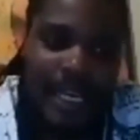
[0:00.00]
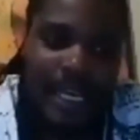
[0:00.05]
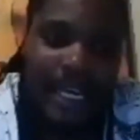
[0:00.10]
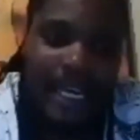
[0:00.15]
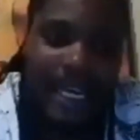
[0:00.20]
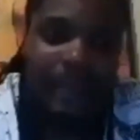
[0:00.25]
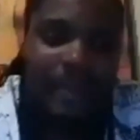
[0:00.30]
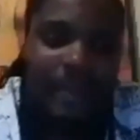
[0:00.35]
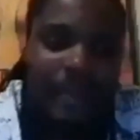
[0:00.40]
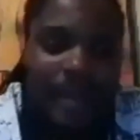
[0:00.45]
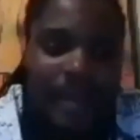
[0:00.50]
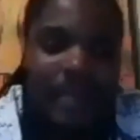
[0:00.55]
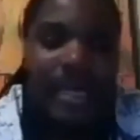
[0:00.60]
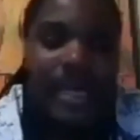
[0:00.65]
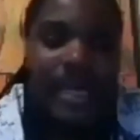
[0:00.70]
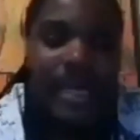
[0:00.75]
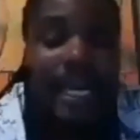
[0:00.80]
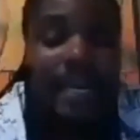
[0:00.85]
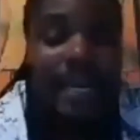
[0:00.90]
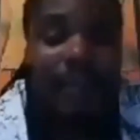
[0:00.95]
thought maybe
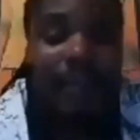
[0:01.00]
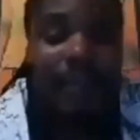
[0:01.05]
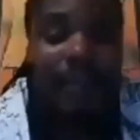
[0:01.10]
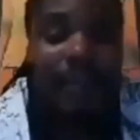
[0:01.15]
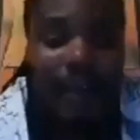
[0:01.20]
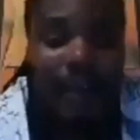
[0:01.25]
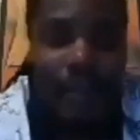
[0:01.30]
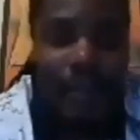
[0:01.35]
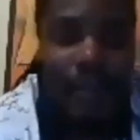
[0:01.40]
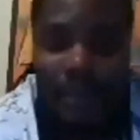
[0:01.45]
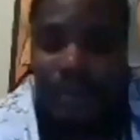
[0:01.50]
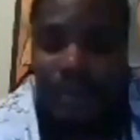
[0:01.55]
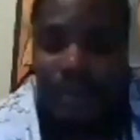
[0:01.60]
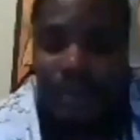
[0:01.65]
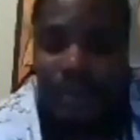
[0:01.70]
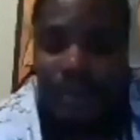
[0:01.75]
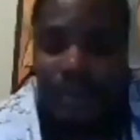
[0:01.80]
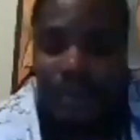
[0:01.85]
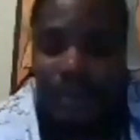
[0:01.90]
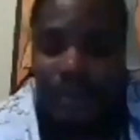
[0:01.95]
I am going
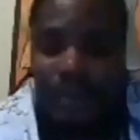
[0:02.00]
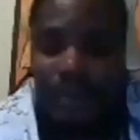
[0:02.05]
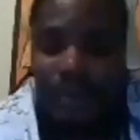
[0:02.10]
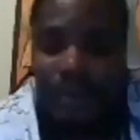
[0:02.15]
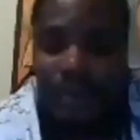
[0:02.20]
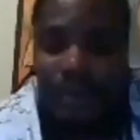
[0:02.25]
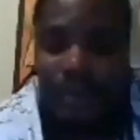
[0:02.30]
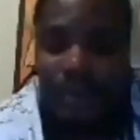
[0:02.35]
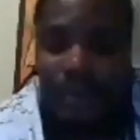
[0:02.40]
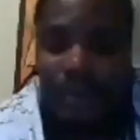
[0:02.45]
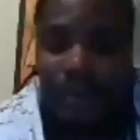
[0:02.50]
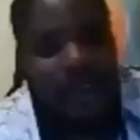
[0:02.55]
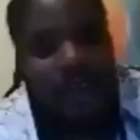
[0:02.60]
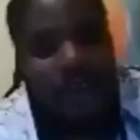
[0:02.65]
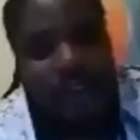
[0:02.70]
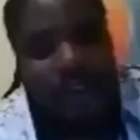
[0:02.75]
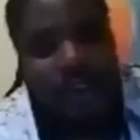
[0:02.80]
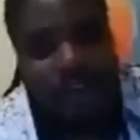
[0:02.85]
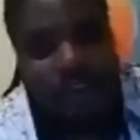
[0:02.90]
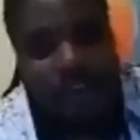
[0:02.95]
to veer
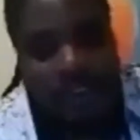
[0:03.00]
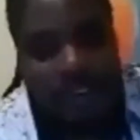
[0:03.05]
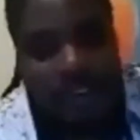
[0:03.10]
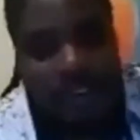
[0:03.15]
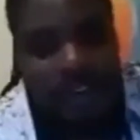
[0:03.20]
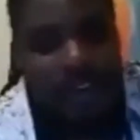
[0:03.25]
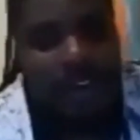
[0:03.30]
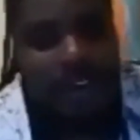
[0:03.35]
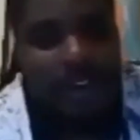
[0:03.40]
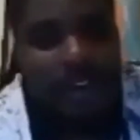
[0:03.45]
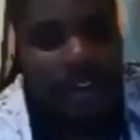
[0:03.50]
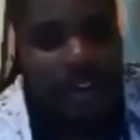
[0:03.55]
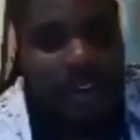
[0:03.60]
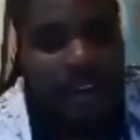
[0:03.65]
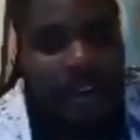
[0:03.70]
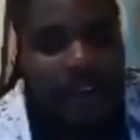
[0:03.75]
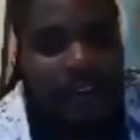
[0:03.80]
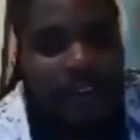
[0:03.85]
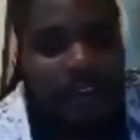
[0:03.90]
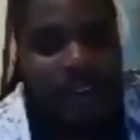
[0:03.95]
off
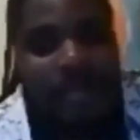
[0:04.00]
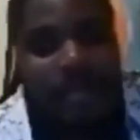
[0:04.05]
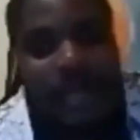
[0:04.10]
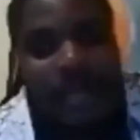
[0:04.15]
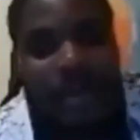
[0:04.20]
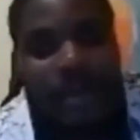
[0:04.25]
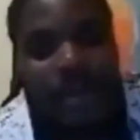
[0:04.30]
from the